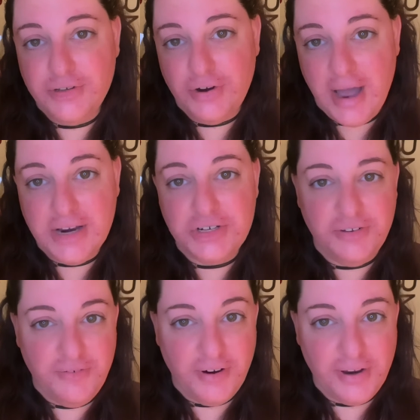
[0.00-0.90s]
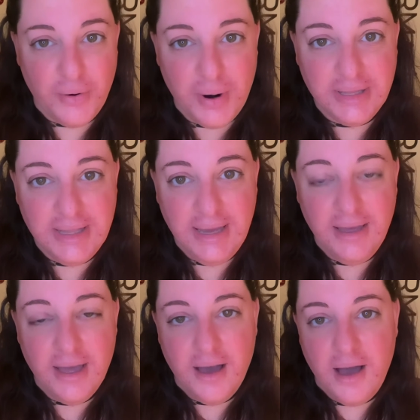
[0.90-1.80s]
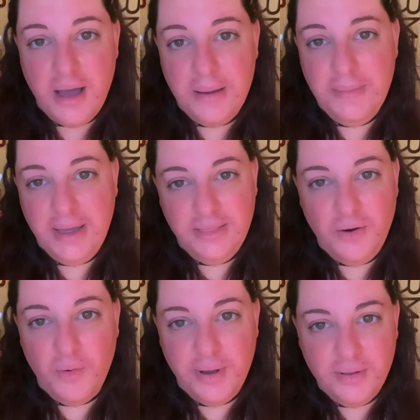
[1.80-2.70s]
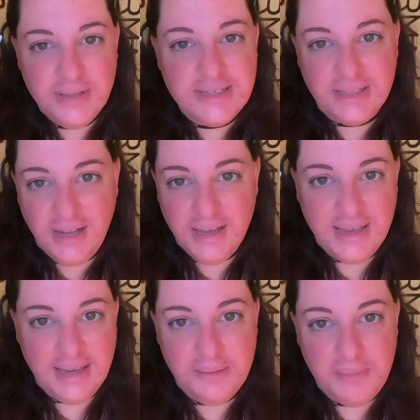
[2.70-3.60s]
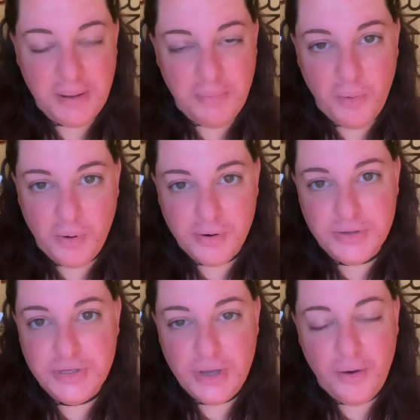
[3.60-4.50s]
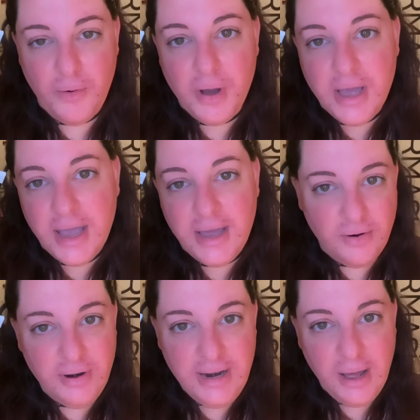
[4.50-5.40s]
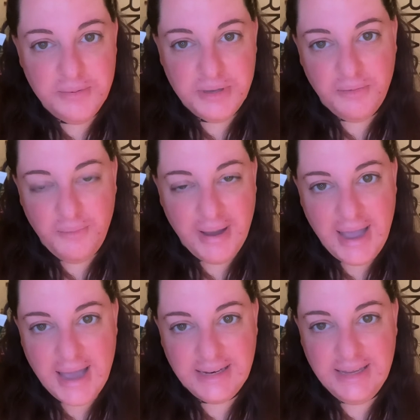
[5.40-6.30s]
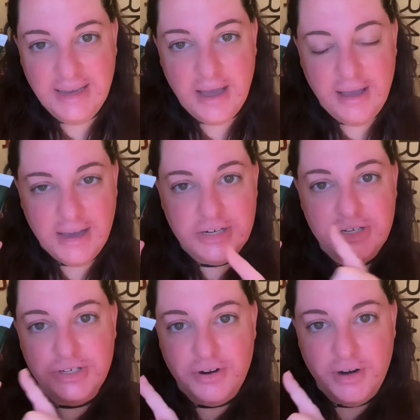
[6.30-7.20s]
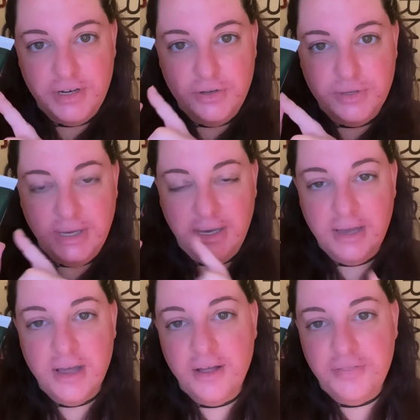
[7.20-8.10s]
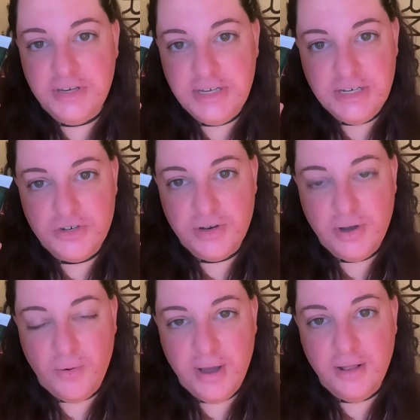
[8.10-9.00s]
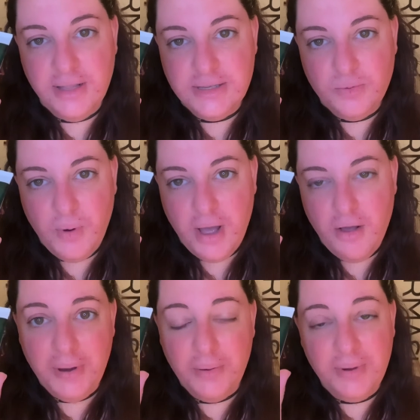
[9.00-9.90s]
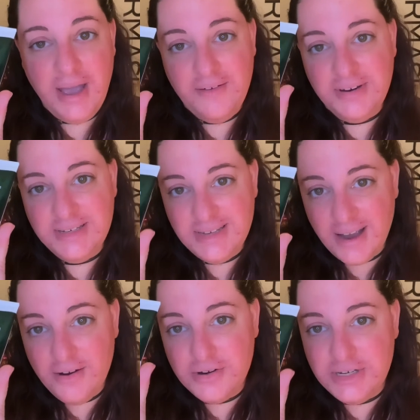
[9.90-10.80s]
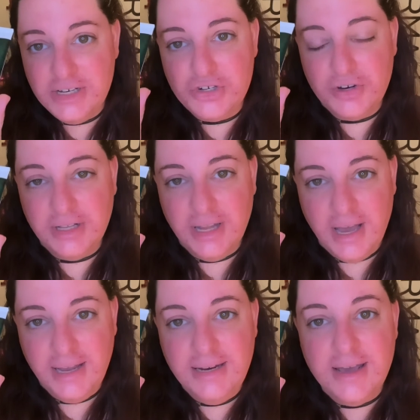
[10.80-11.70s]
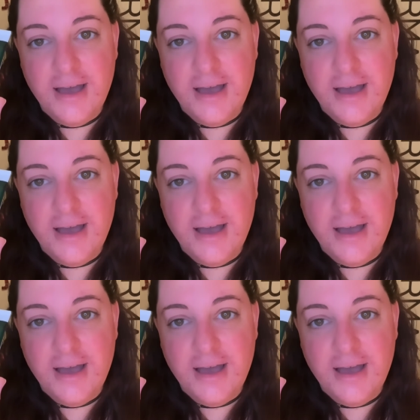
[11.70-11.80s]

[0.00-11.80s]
are actually very oily, and the oil is clogging in my pores. So in order to help some of my acne, I actually started using the tea tree oil as well. But we have an entire tea tree line.